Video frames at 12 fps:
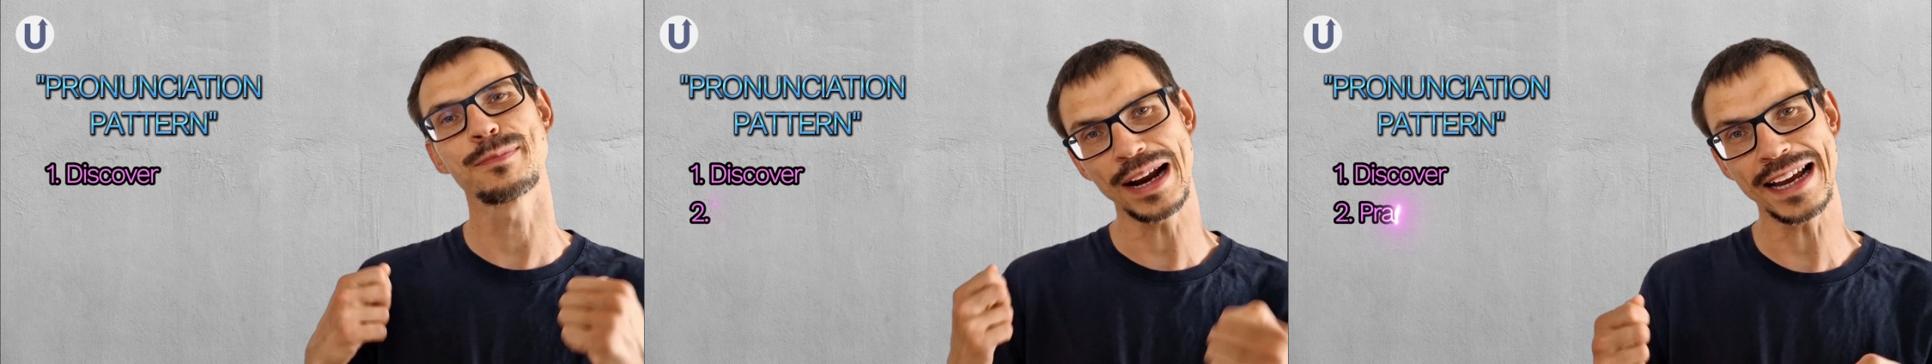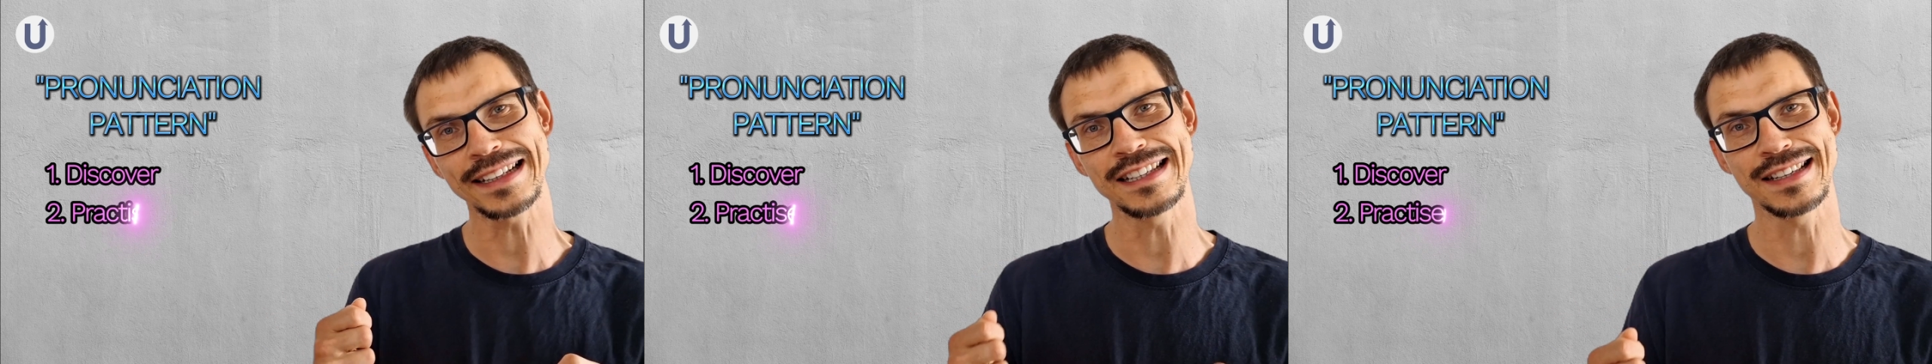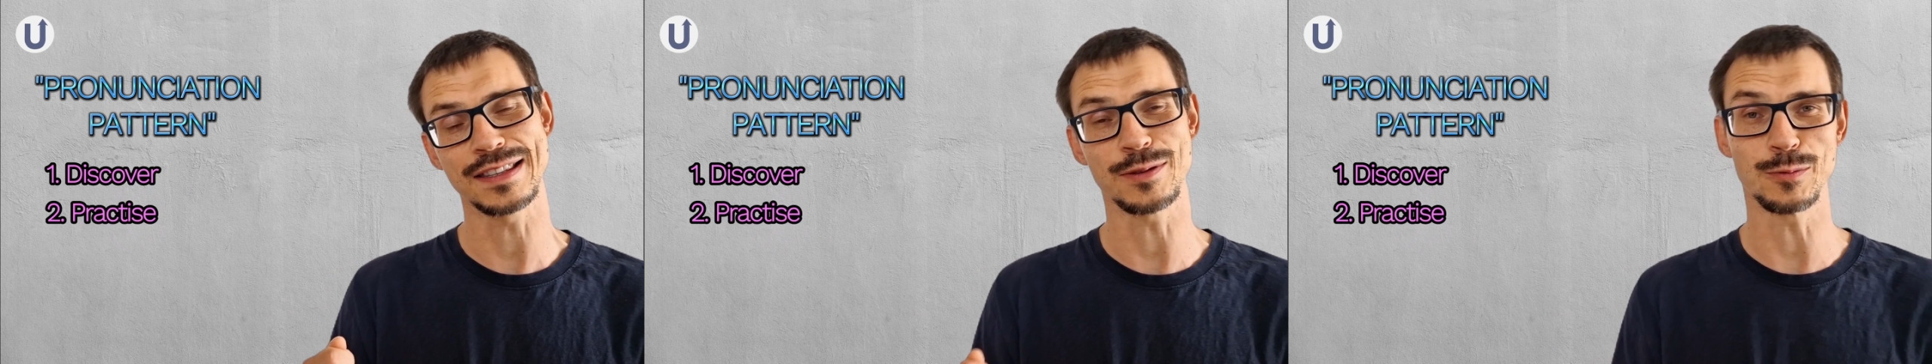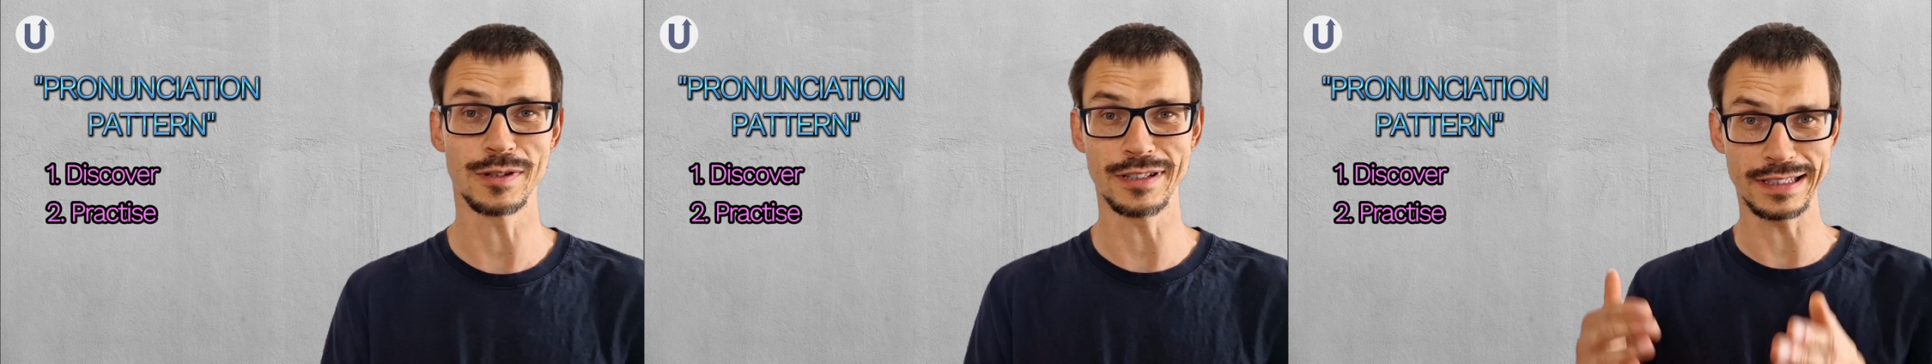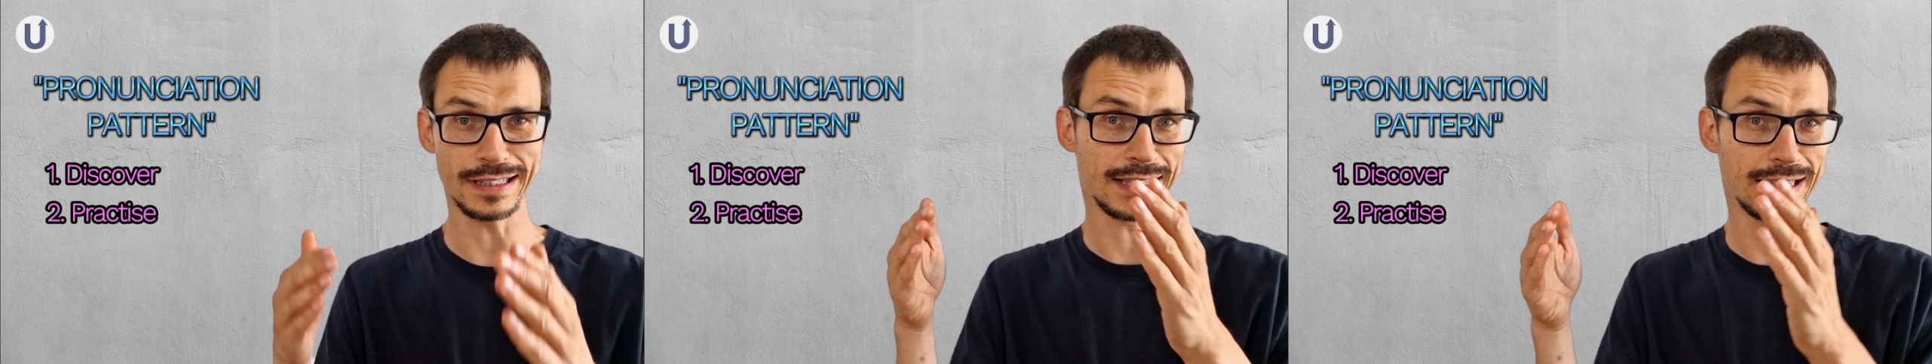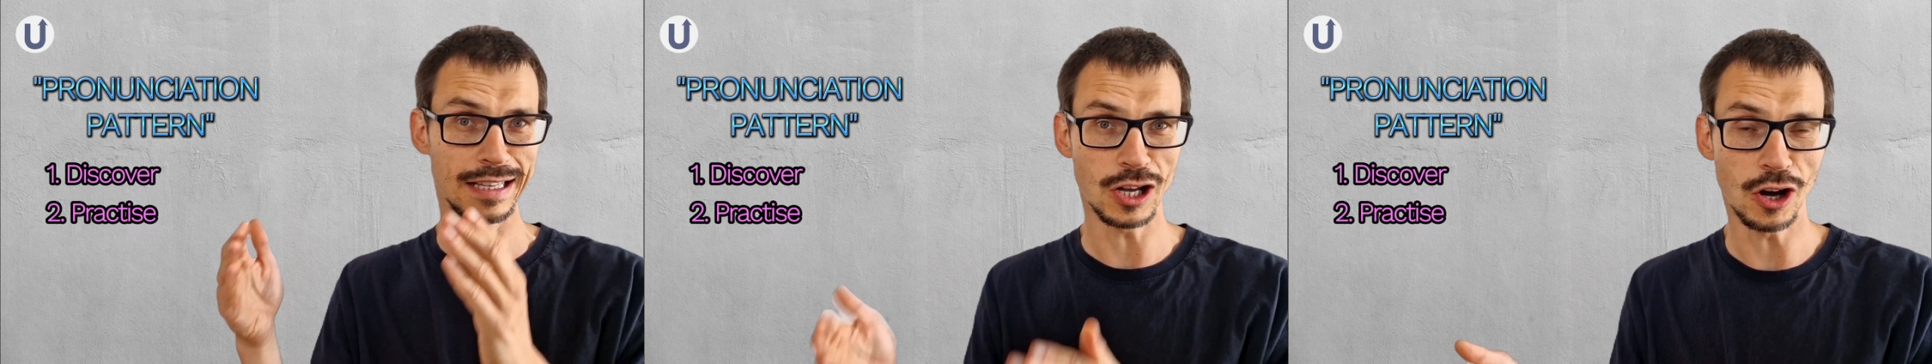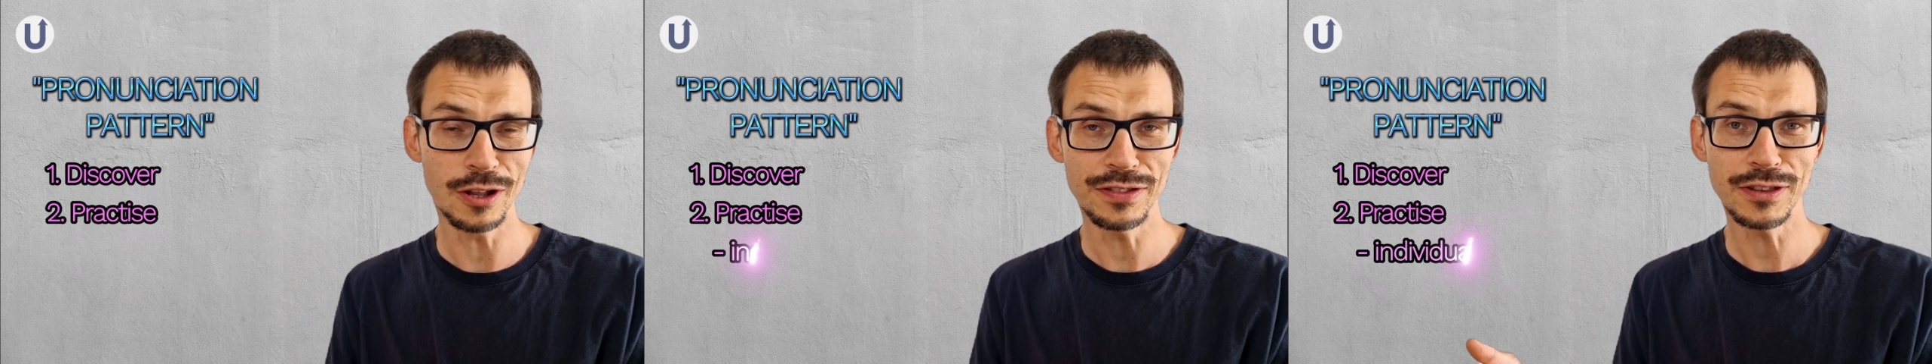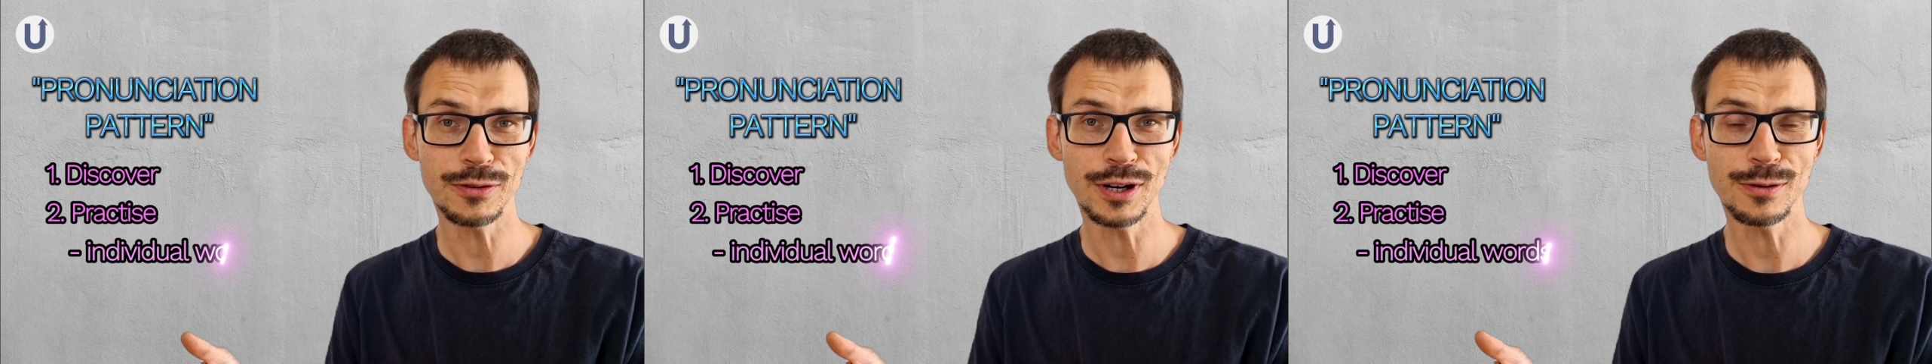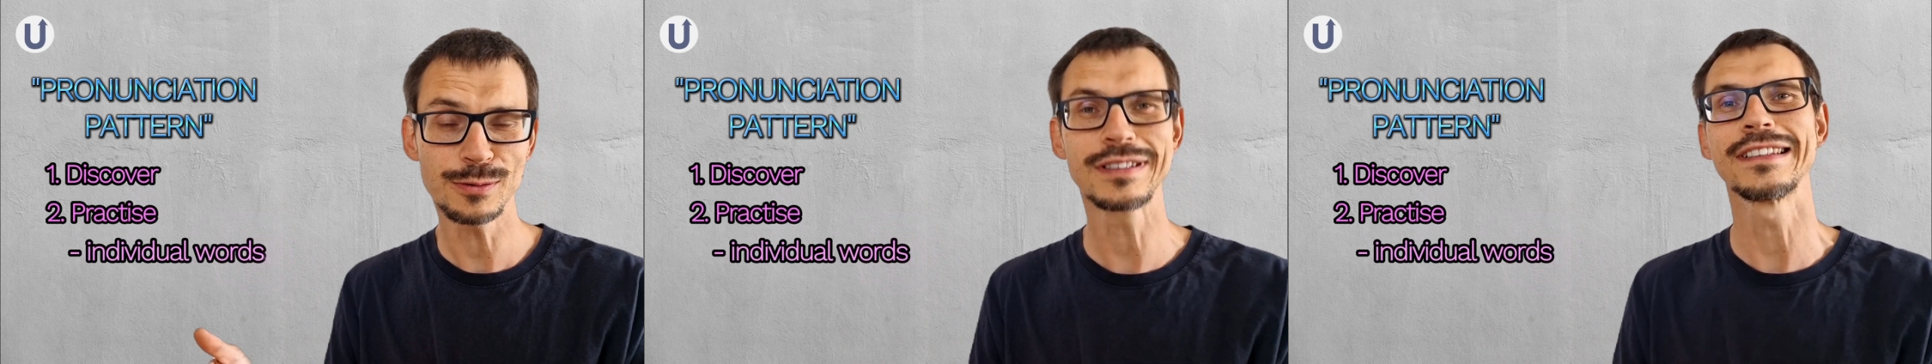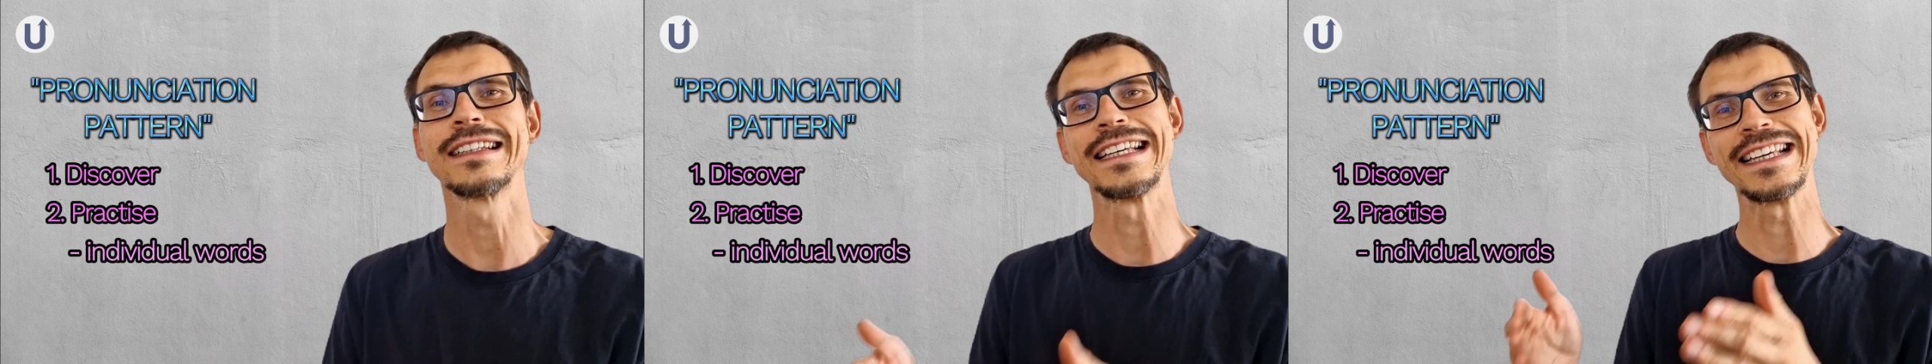practice the words on their own,